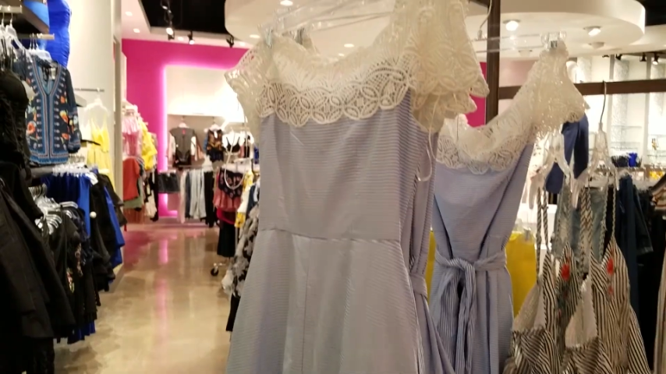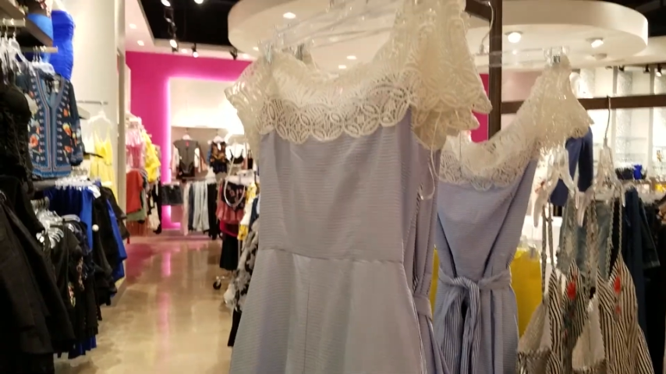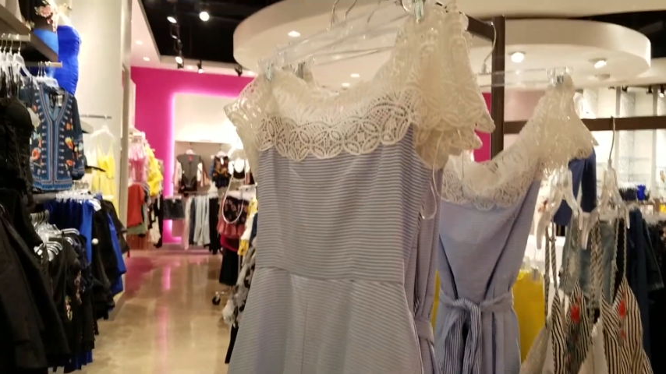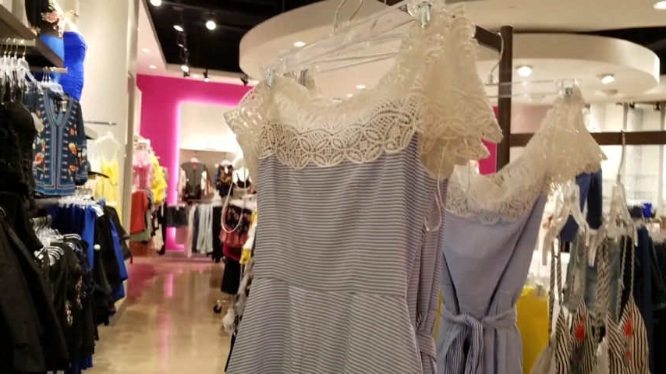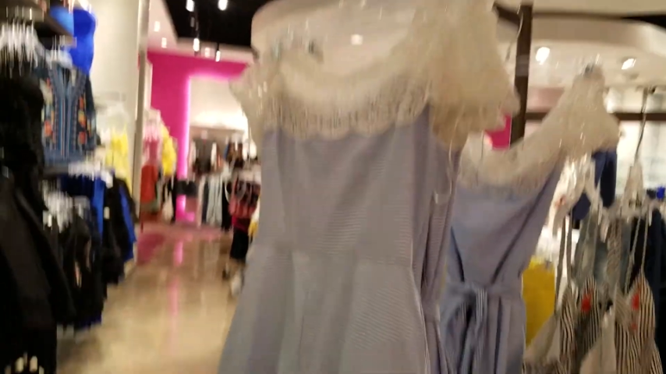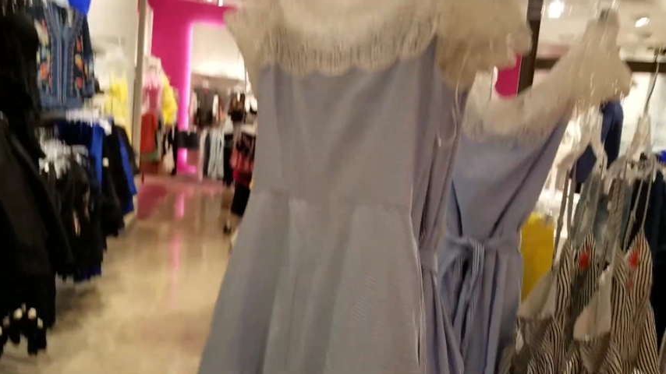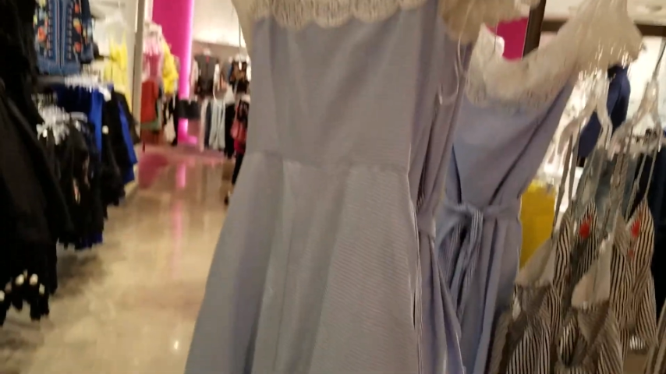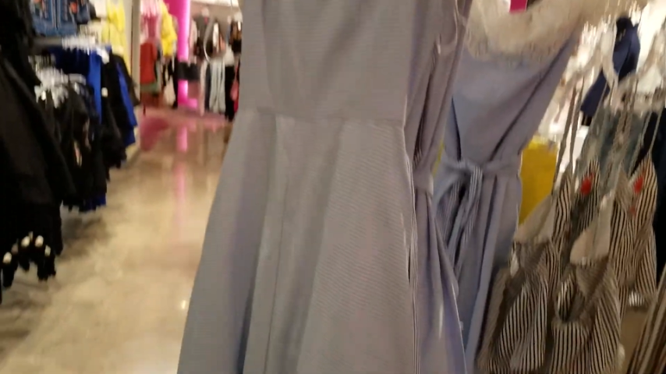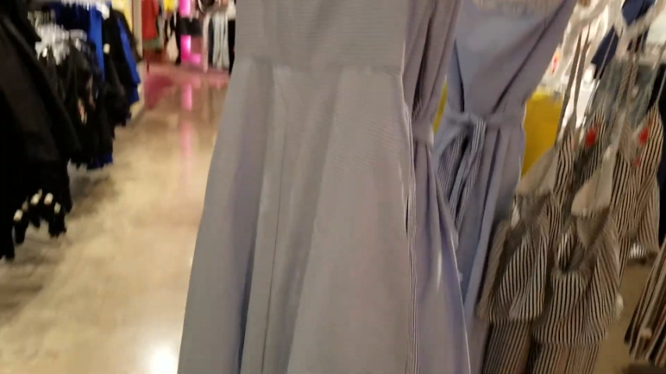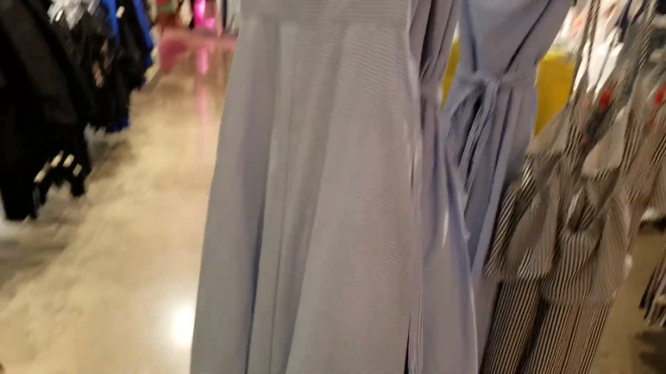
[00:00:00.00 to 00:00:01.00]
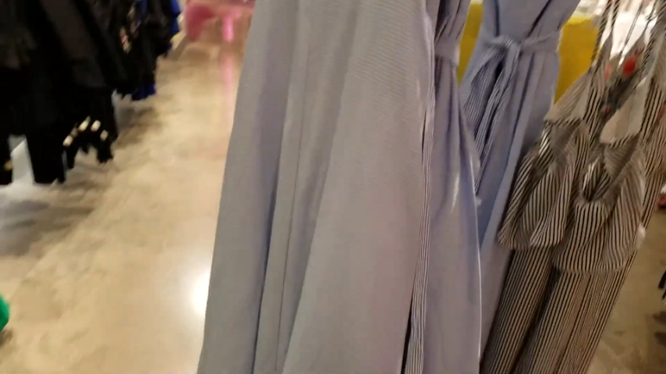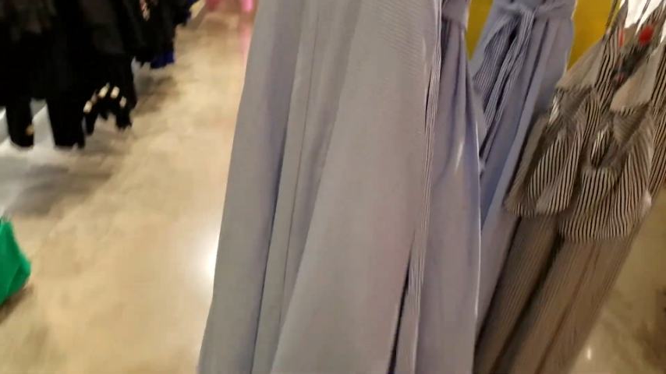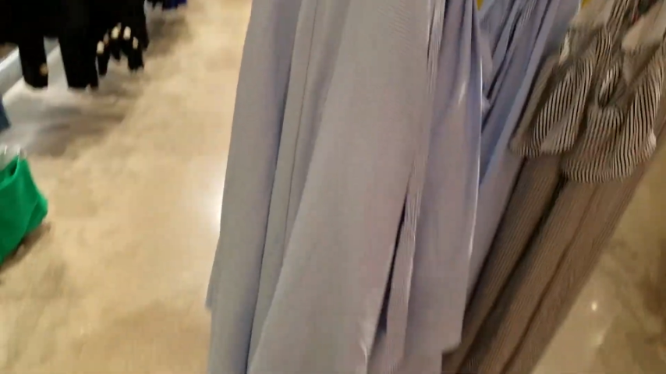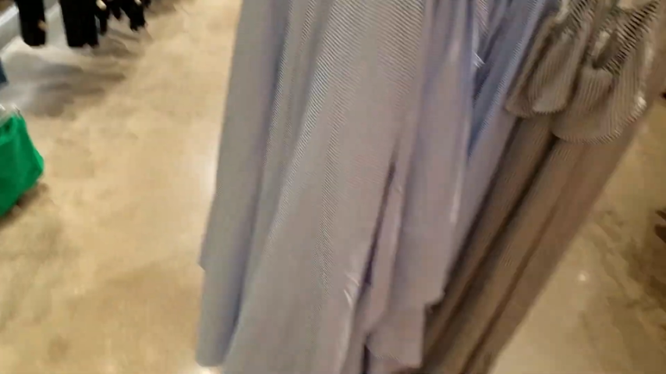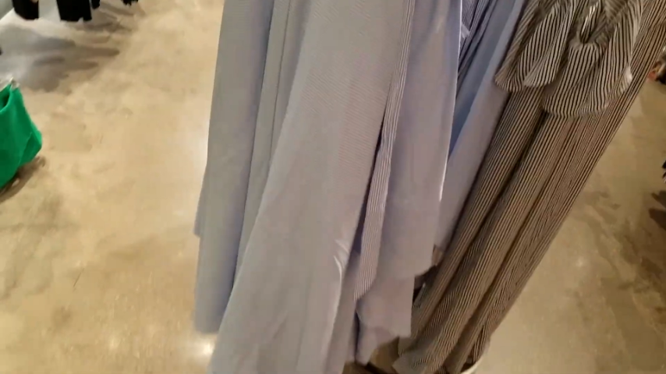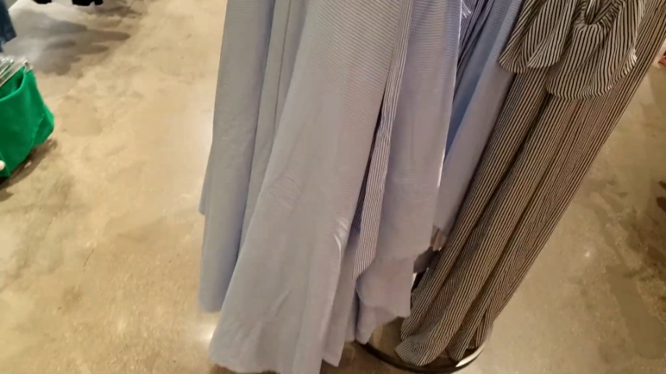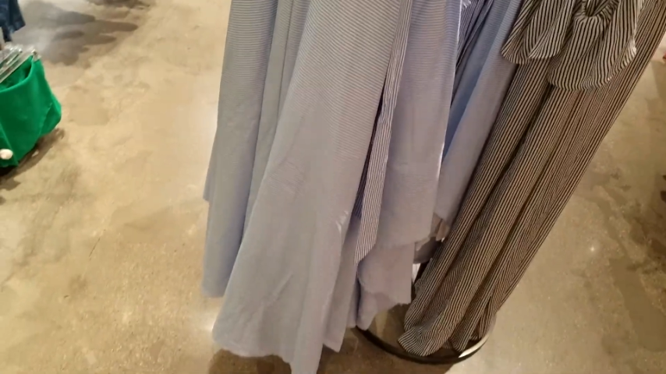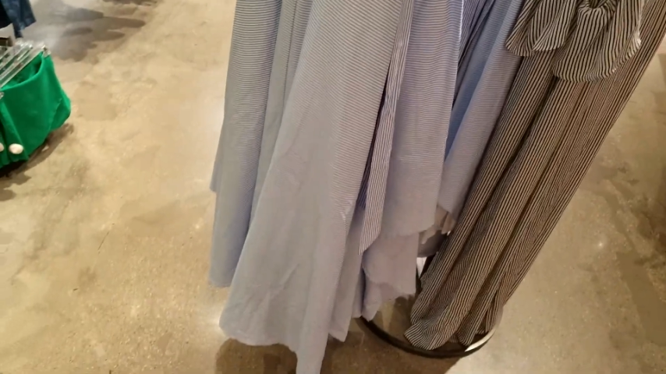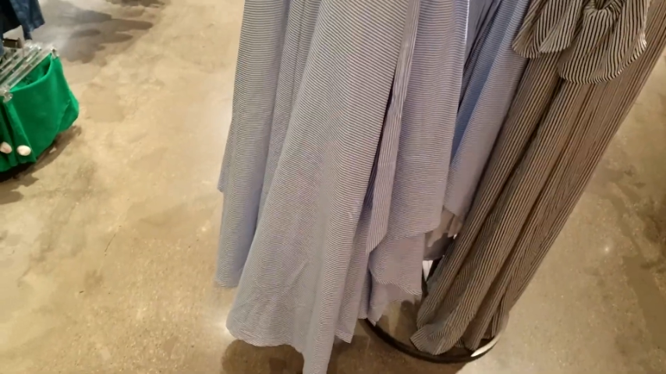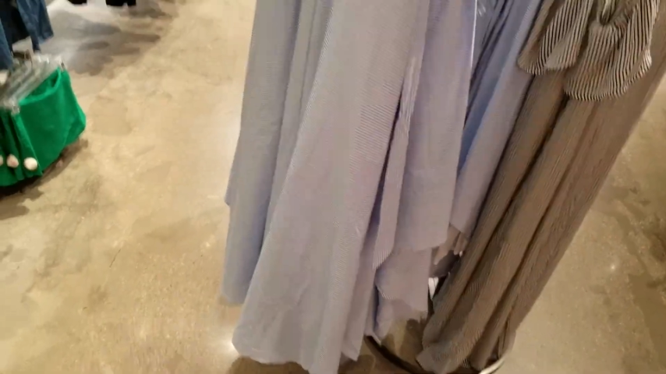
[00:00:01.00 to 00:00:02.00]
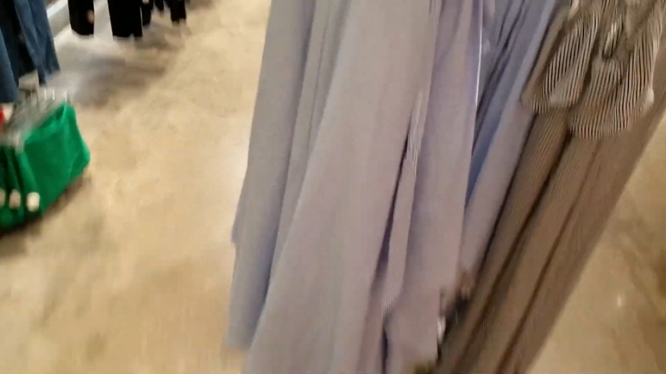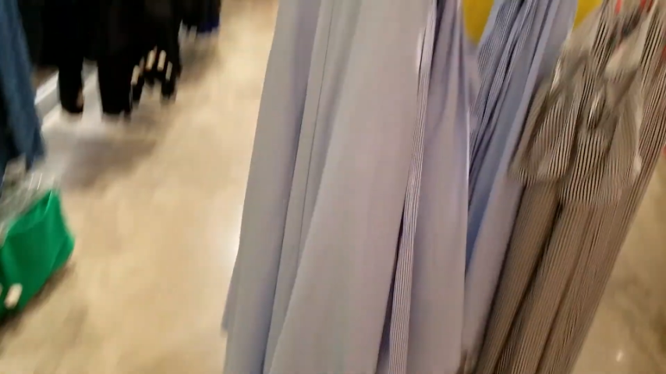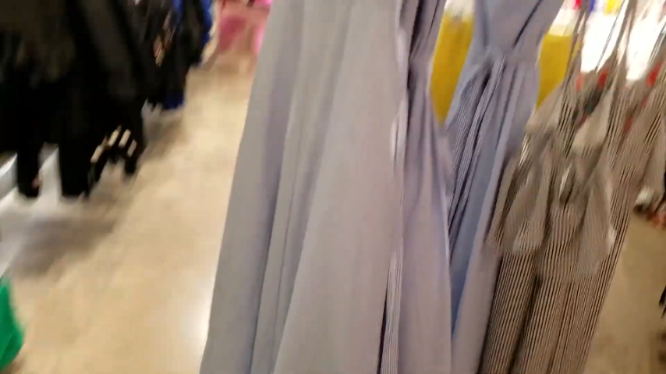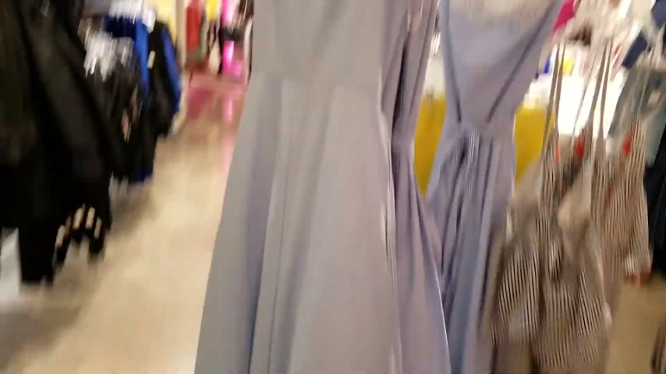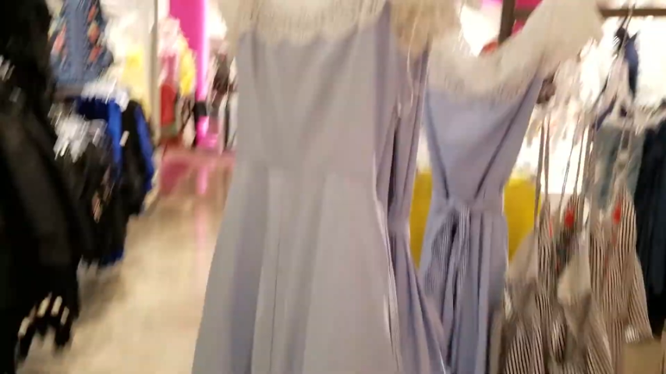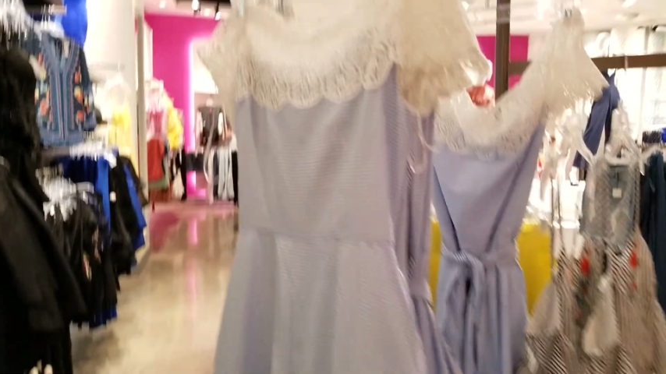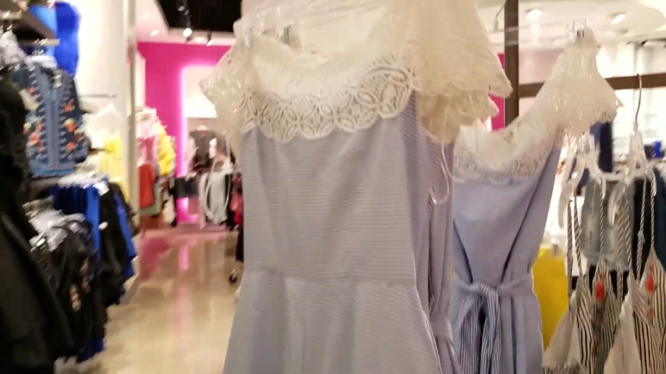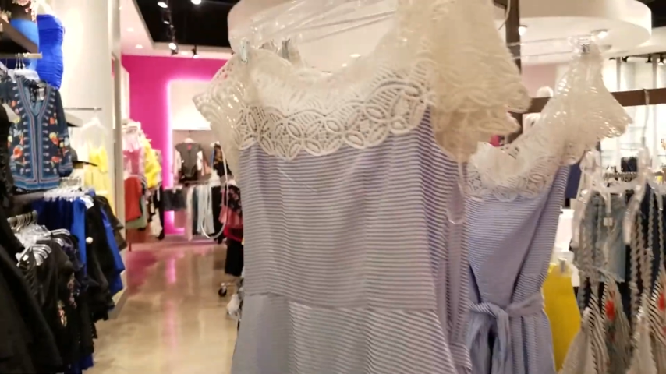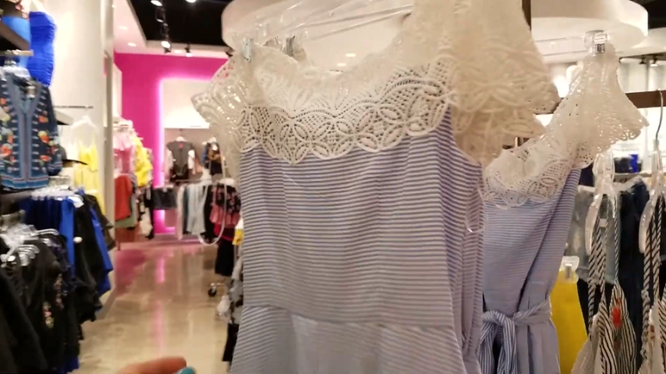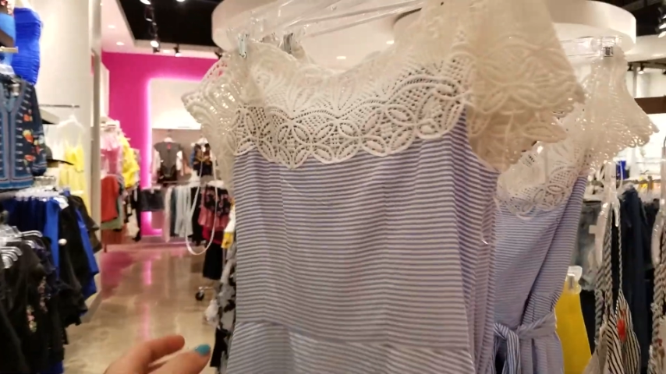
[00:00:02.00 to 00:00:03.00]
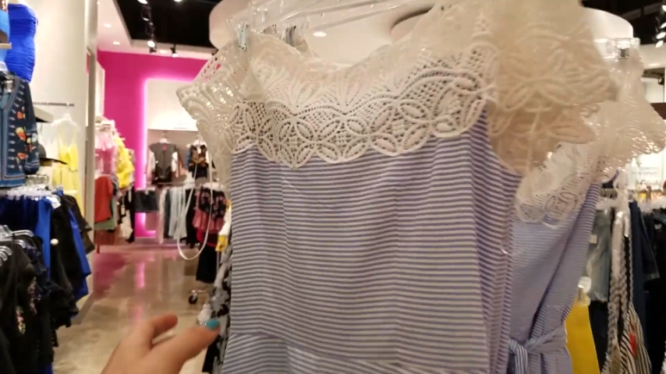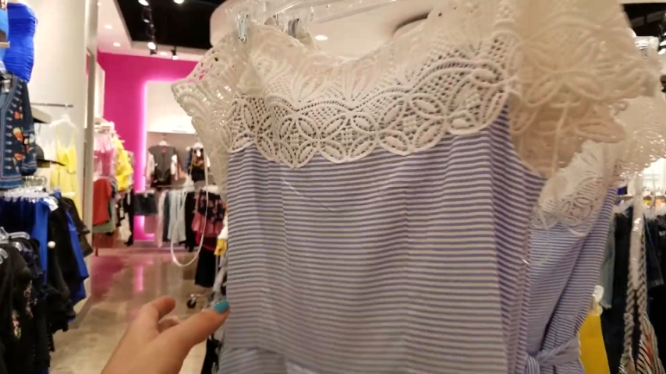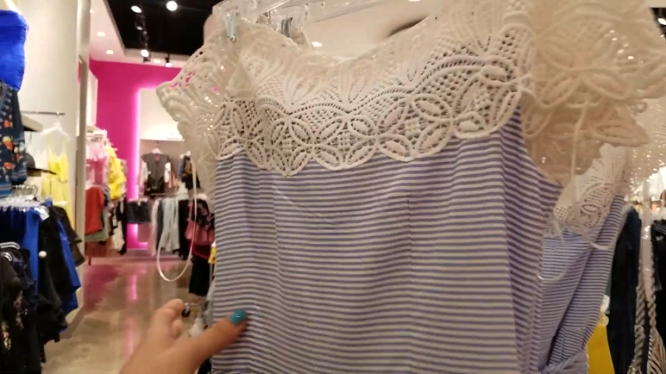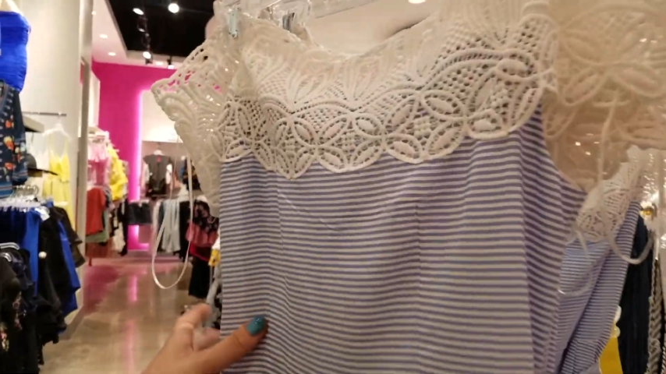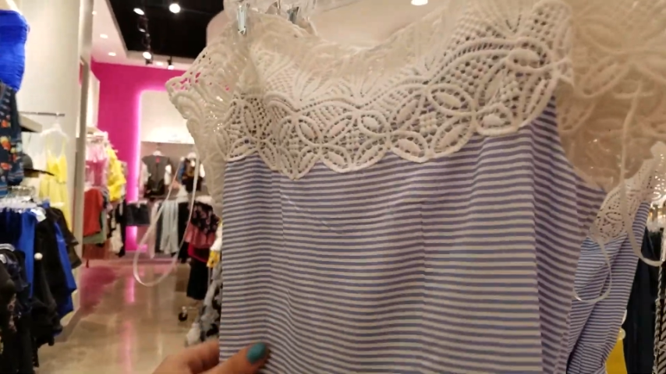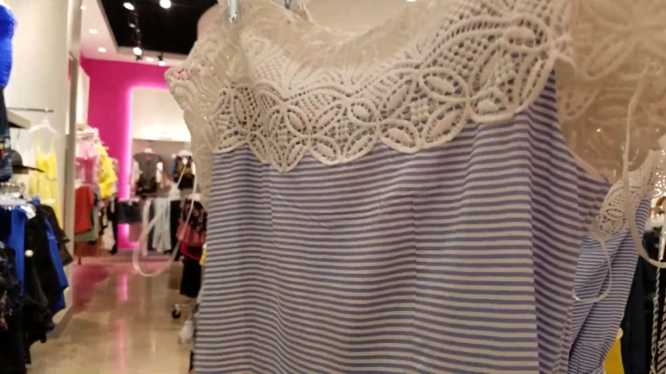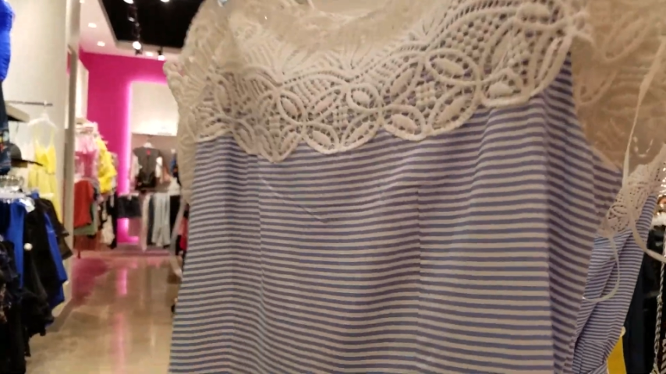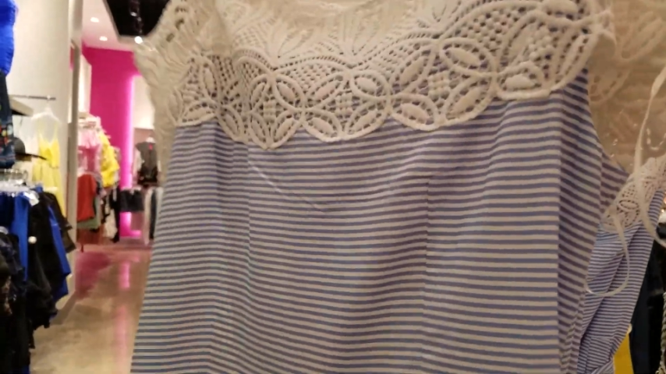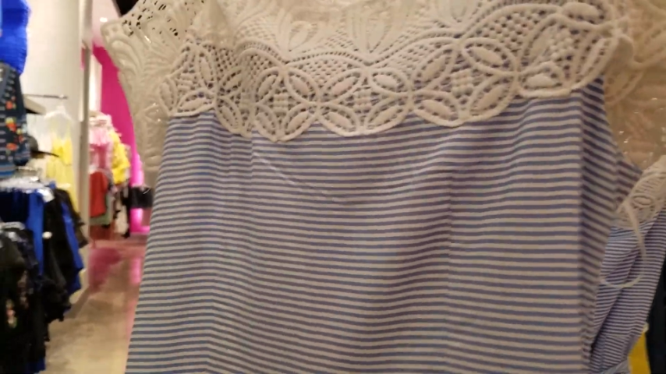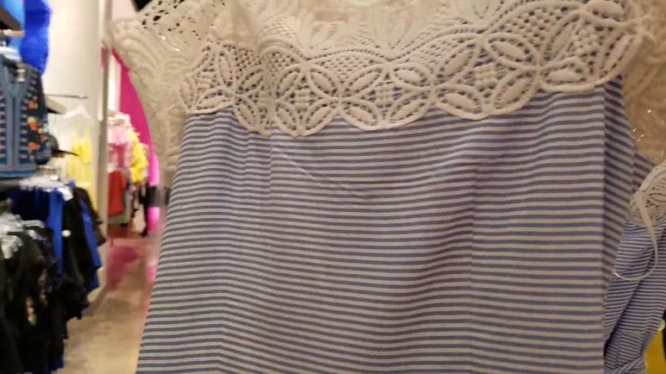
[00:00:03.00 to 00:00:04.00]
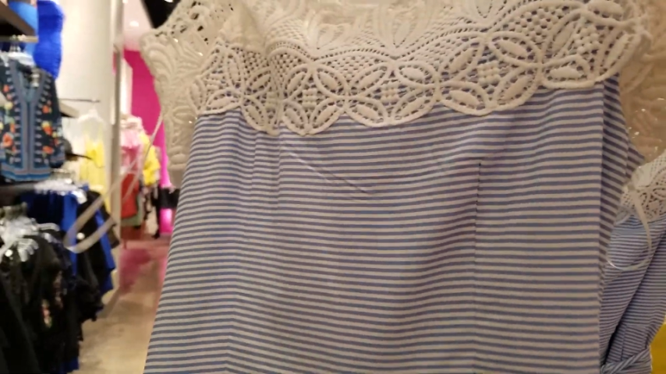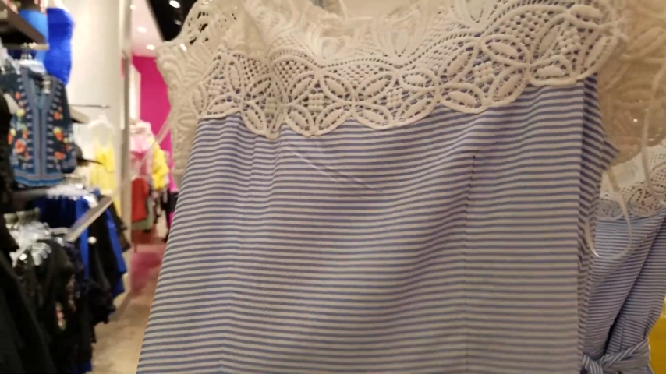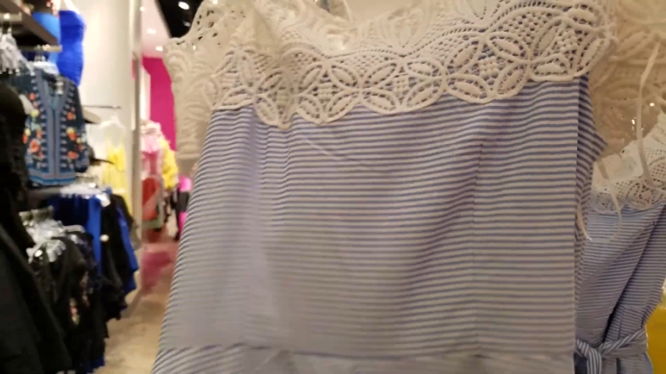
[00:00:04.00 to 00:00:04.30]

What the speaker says: No face is visible, so there are no lips to read.